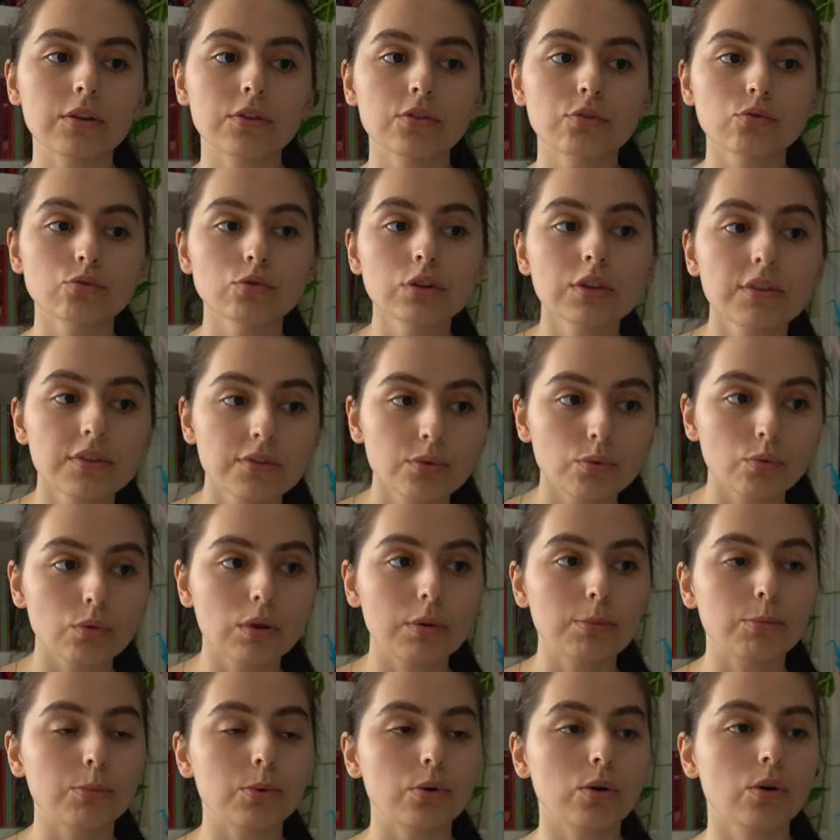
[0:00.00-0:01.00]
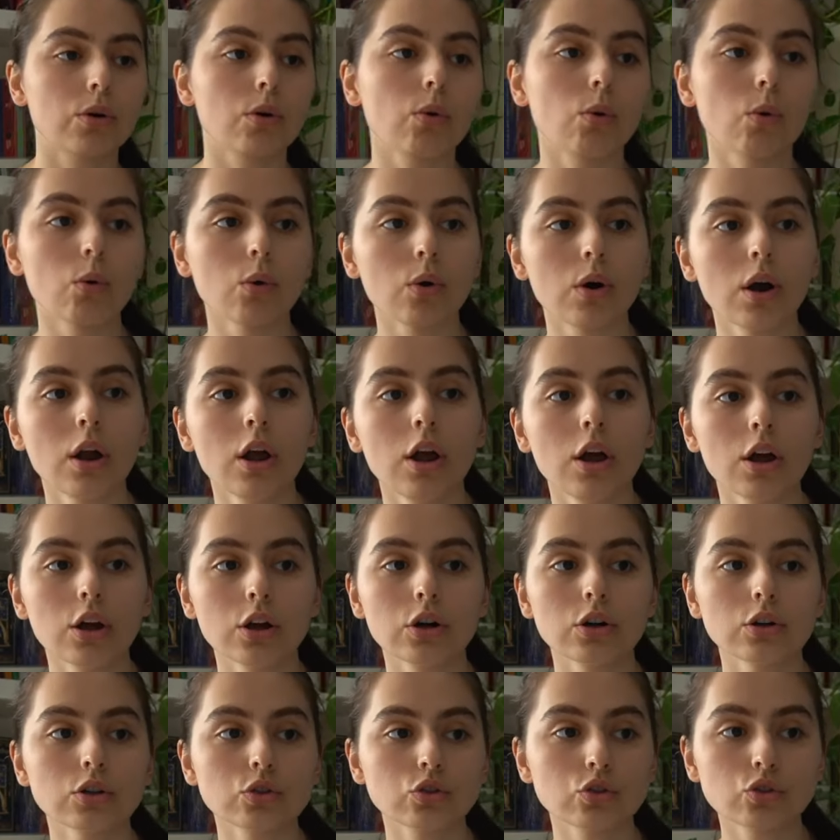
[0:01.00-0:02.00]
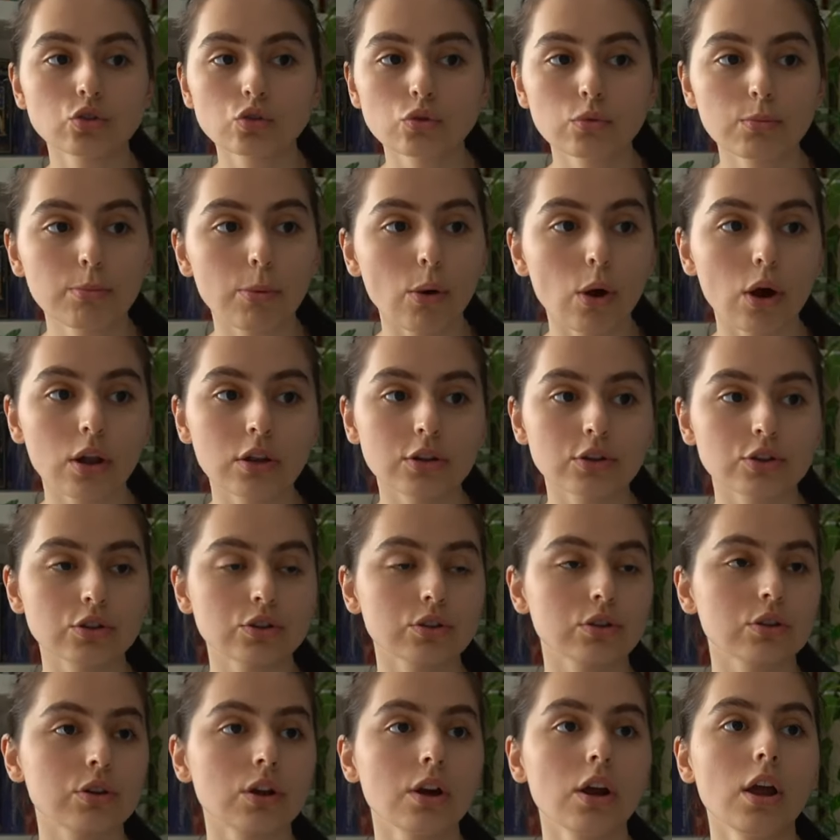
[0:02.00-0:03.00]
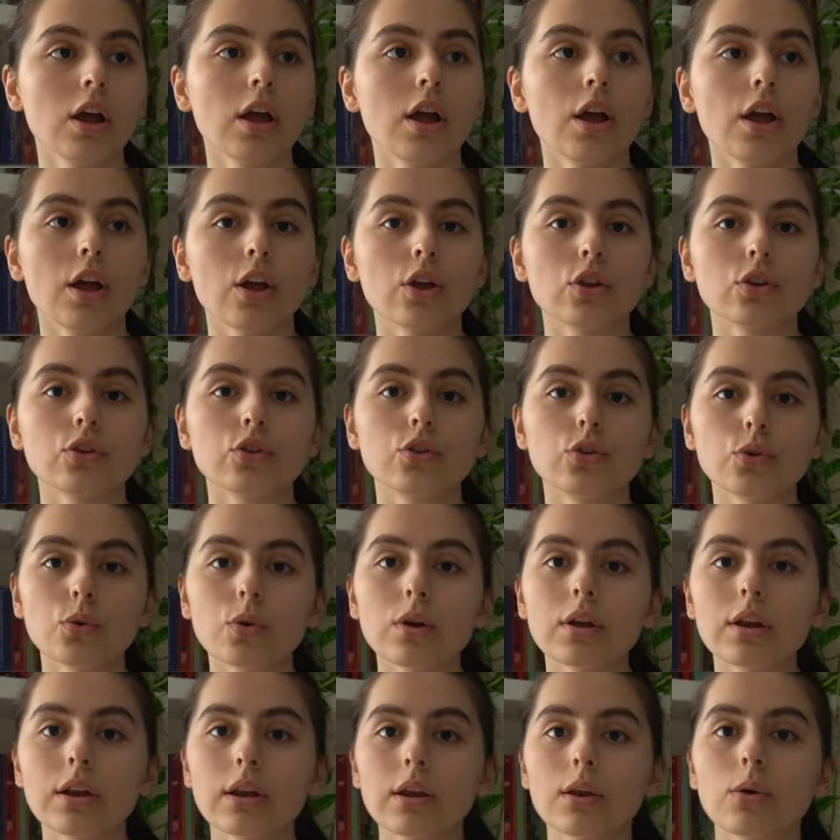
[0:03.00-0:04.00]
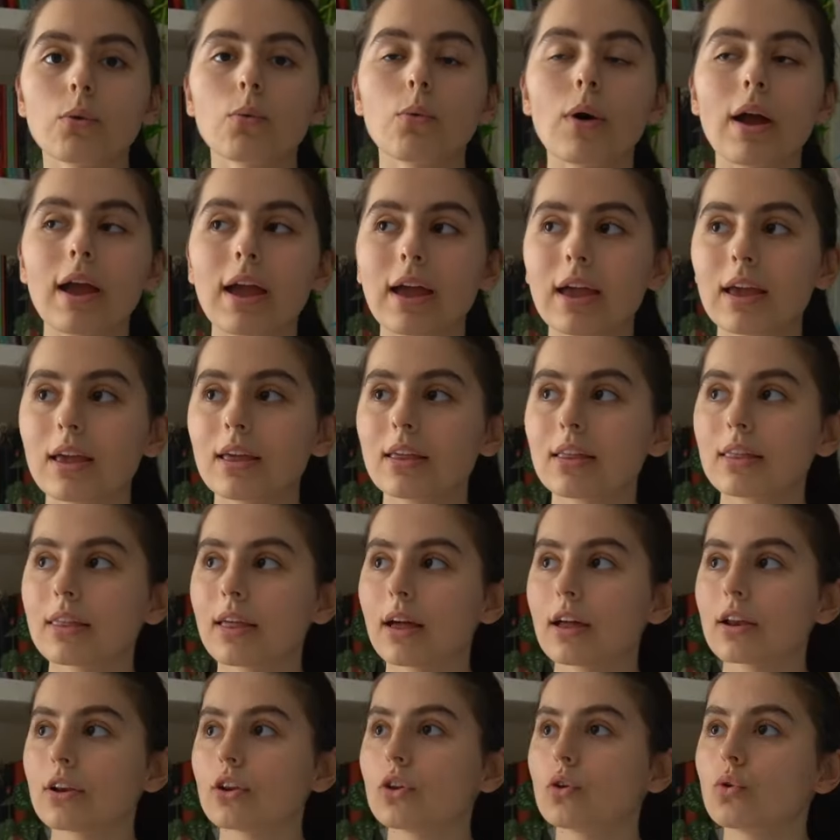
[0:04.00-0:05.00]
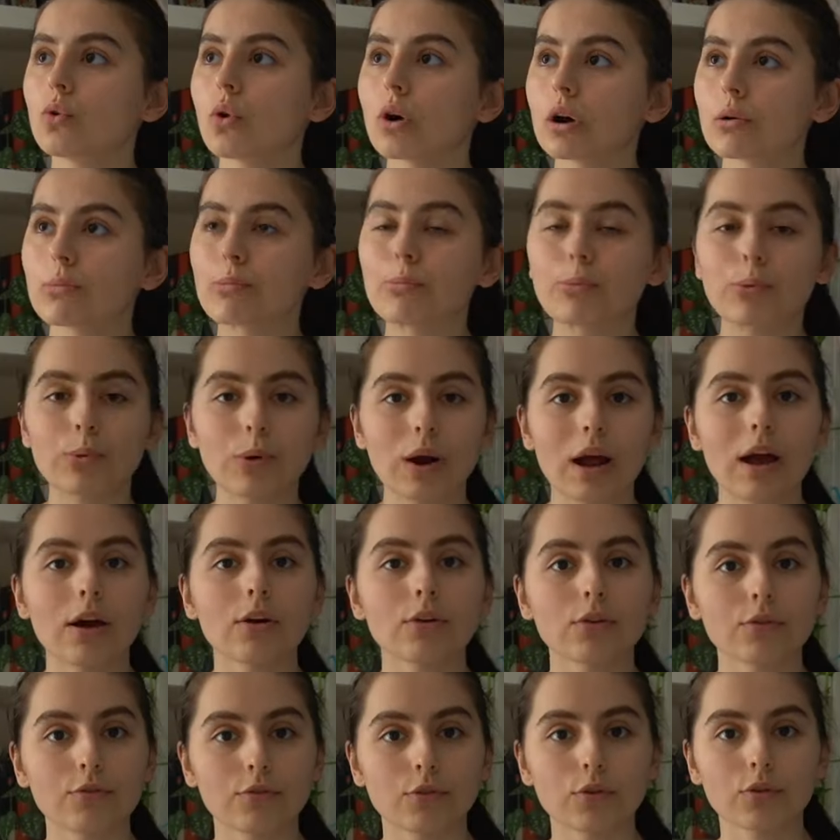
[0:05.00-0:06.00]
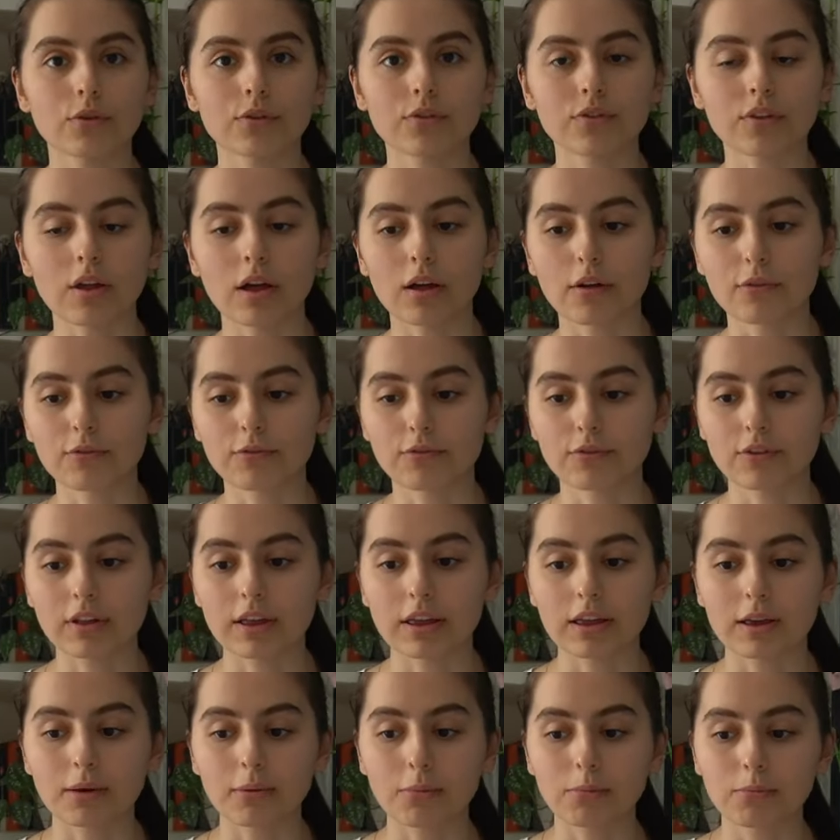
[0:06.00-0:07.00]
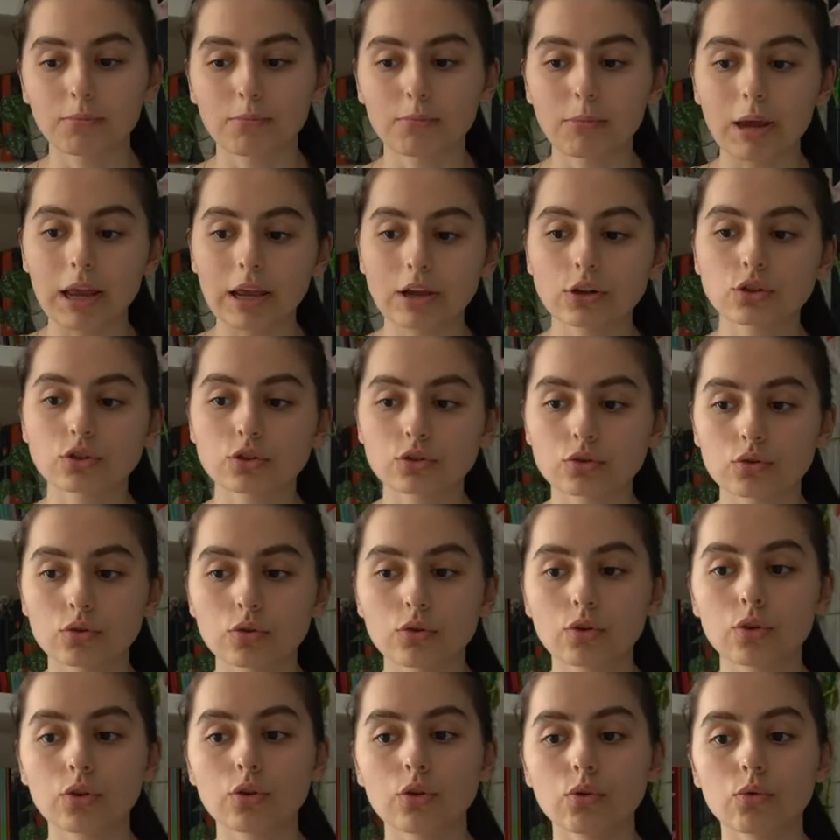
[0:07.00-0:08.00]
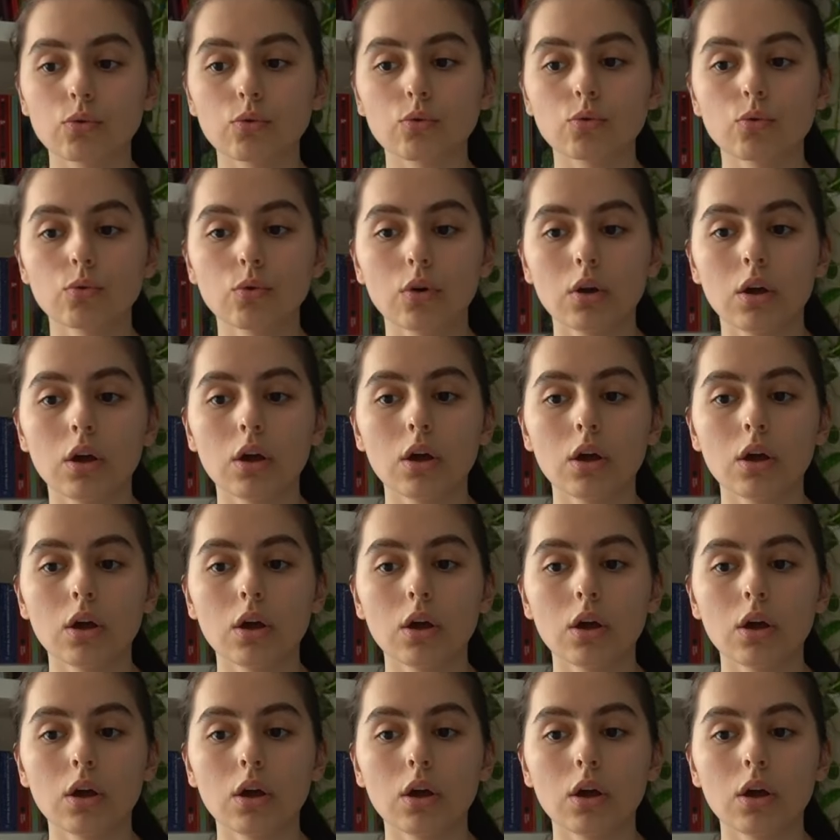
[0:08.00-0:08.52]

a street sweeper or a shoe polisher, do it in a way that you are proud of yourself. Like, make sure you